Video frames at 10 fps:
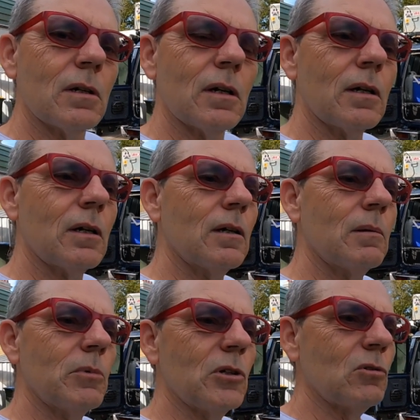You
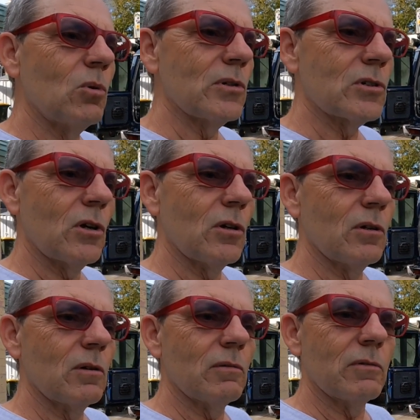can always
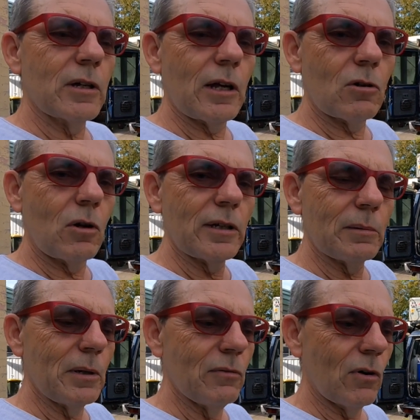go
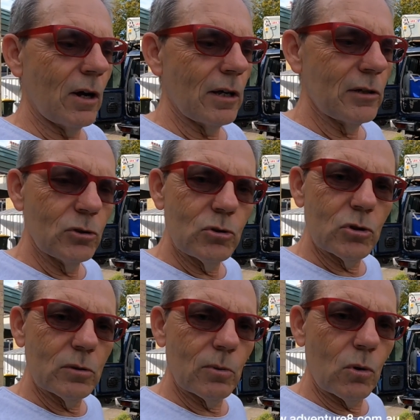contact me via YouTube,